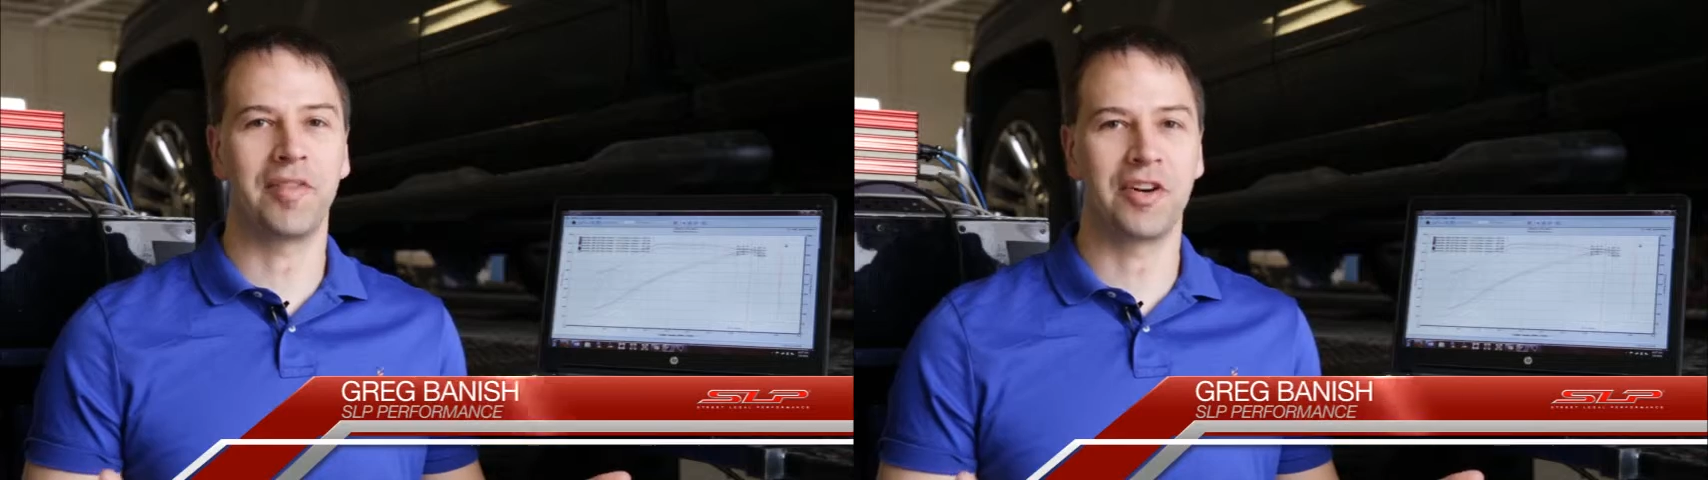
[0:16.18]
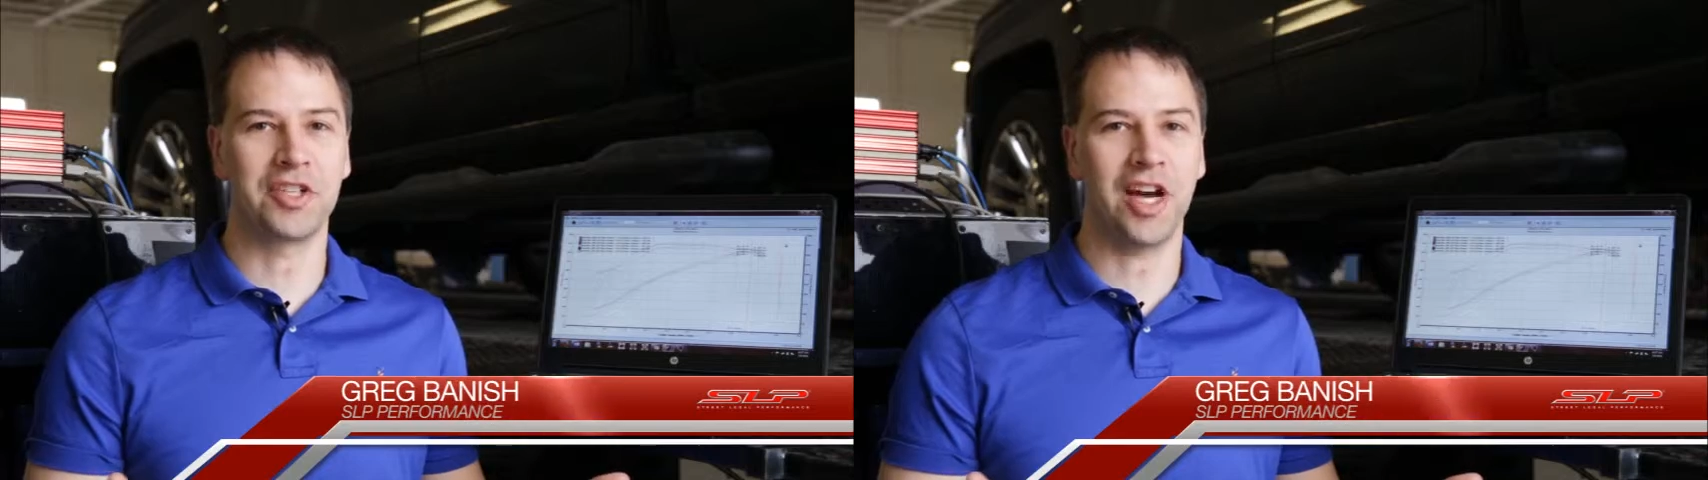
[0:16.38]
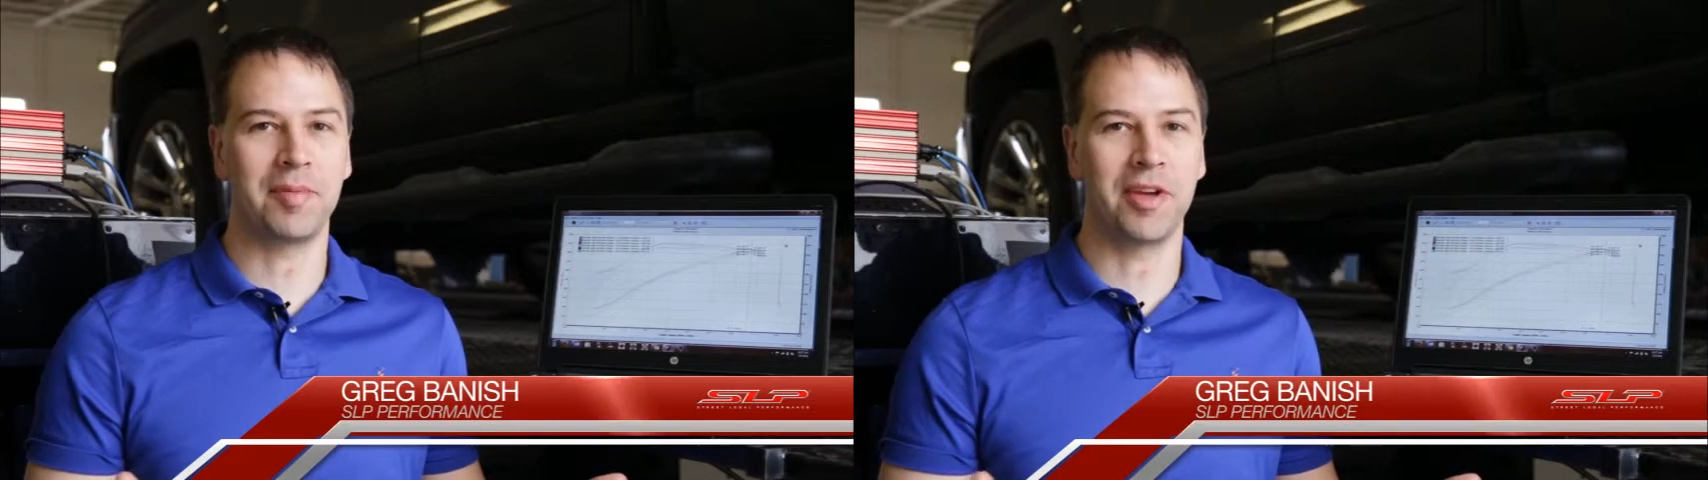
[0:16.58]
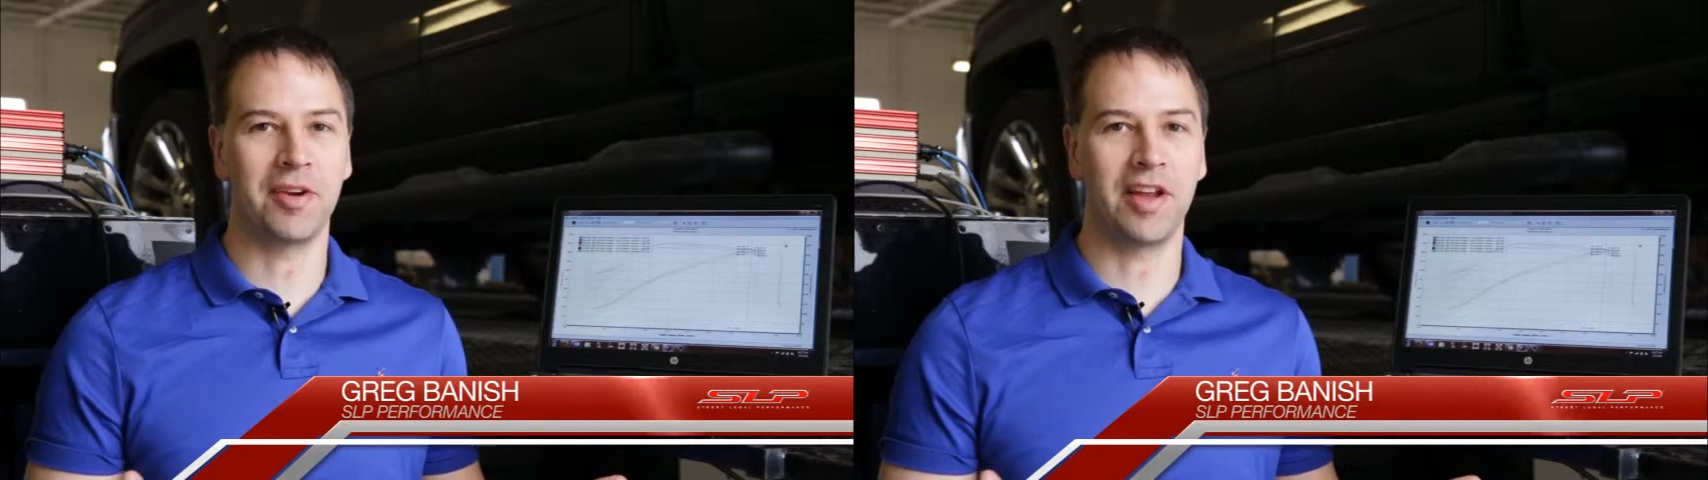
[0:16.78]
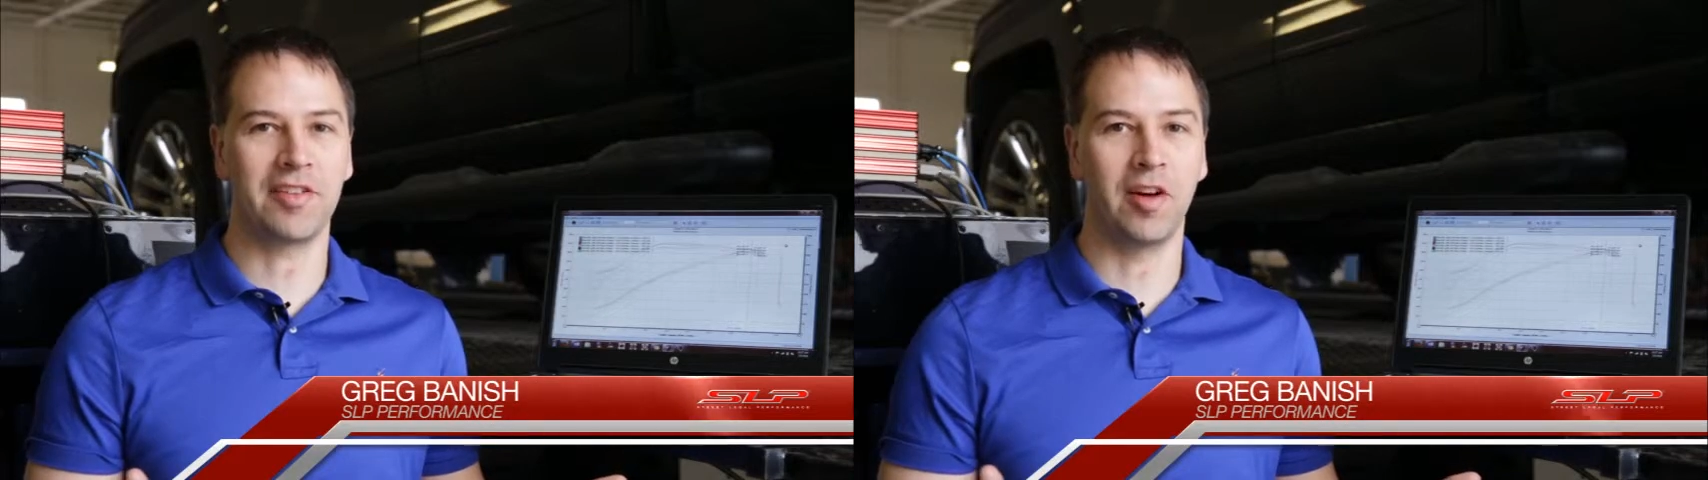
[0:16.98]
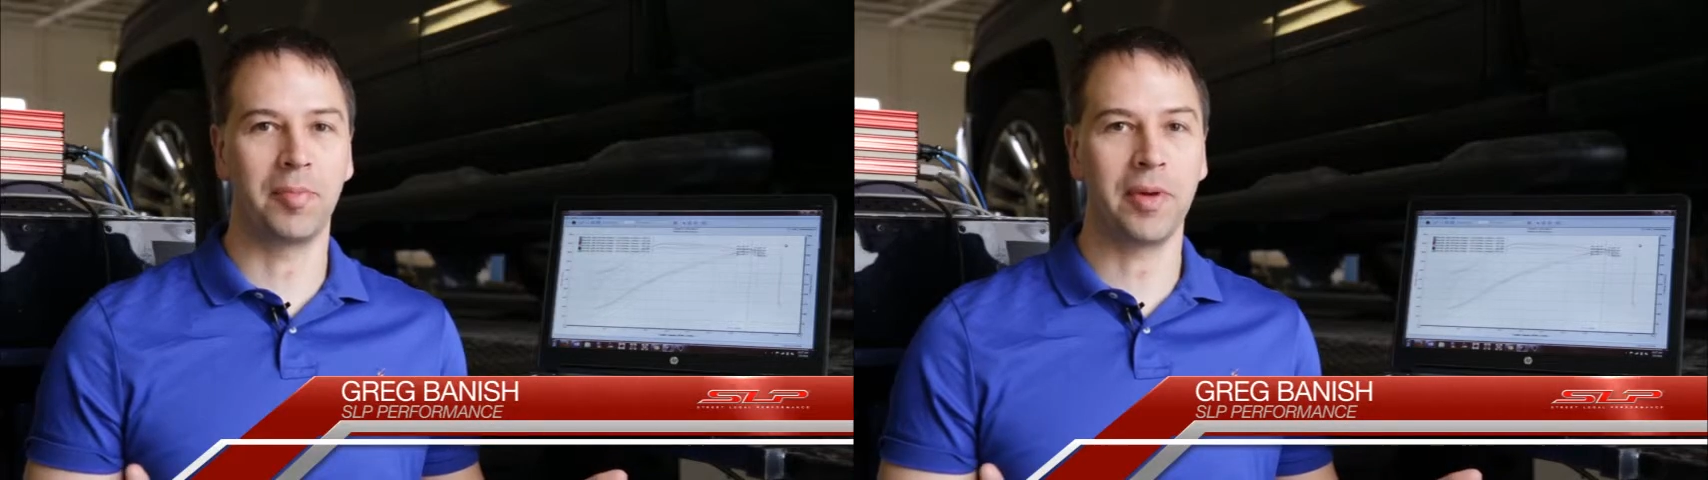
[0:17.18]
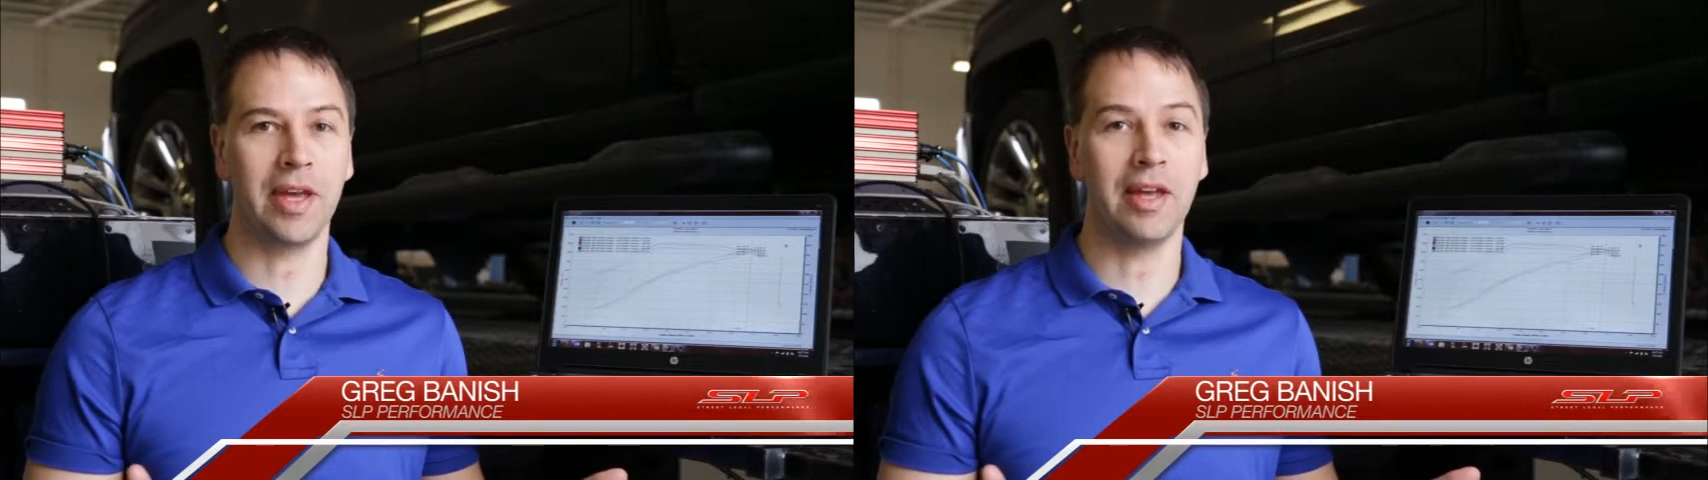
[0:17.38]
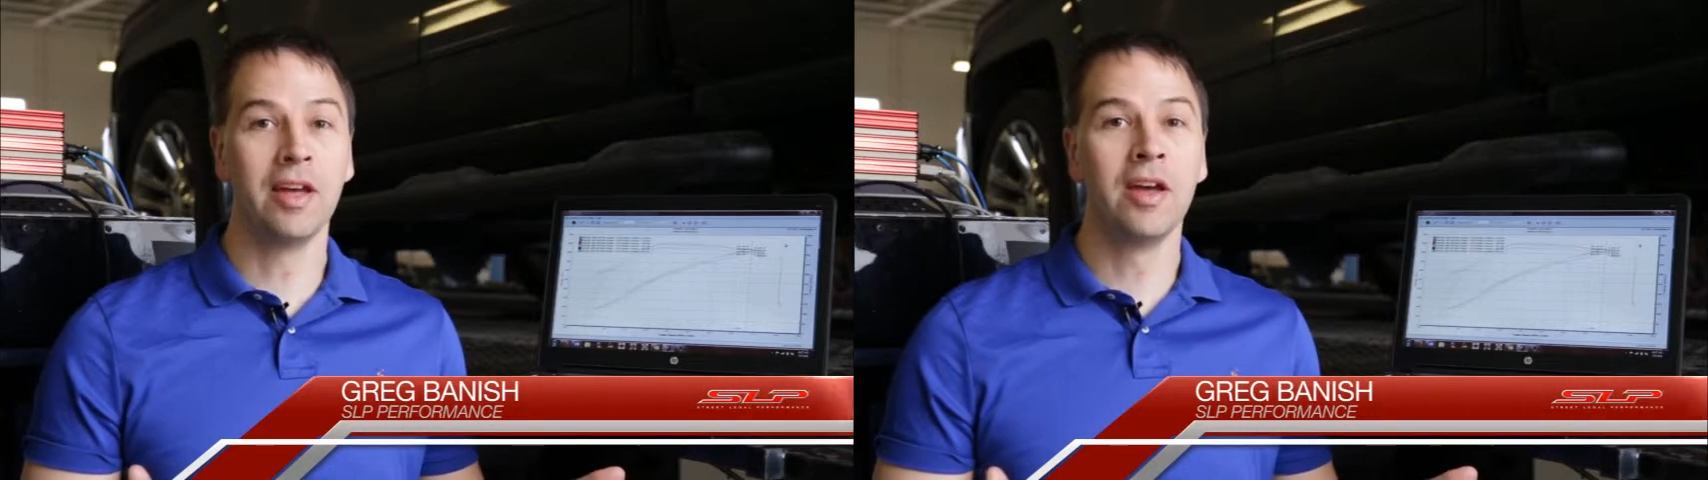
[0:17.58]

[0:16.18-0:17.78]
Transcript: of our job here at SLP.